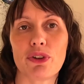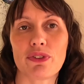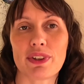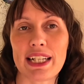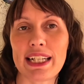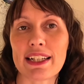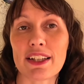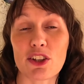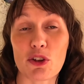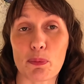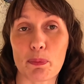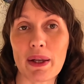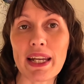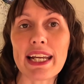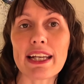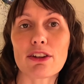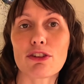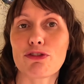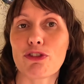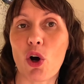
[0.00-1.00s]
Zealand's
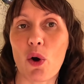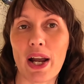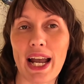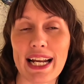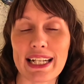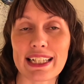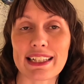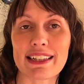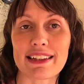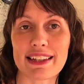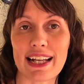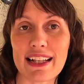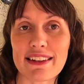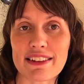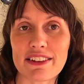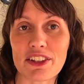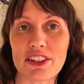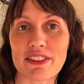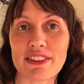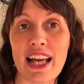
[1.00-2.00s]
biggest volcanic
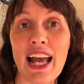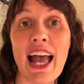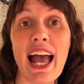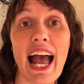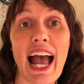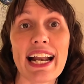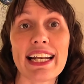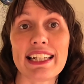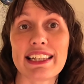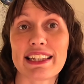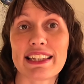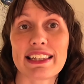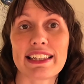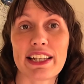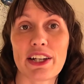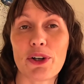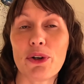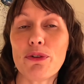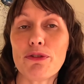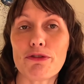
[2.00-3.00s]
disasters, and it's
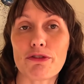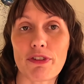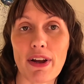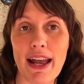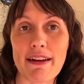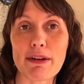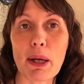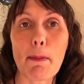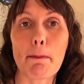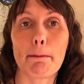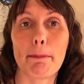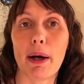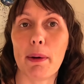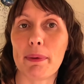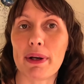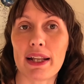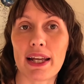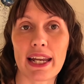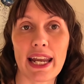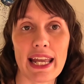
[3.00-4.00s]
still very
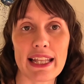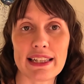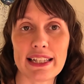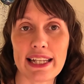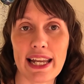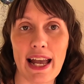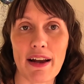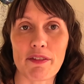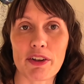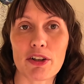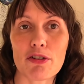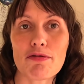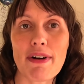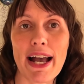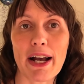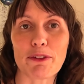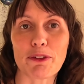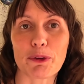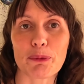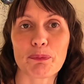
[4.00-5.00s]
bubbling in the area
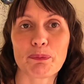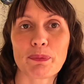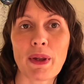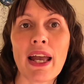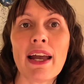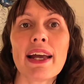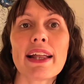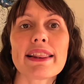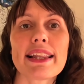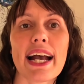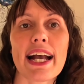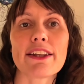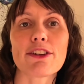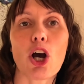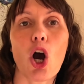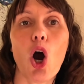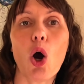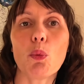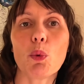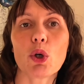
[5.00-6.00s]
around. There's
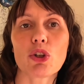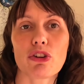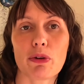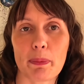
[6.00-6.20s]
Hot Water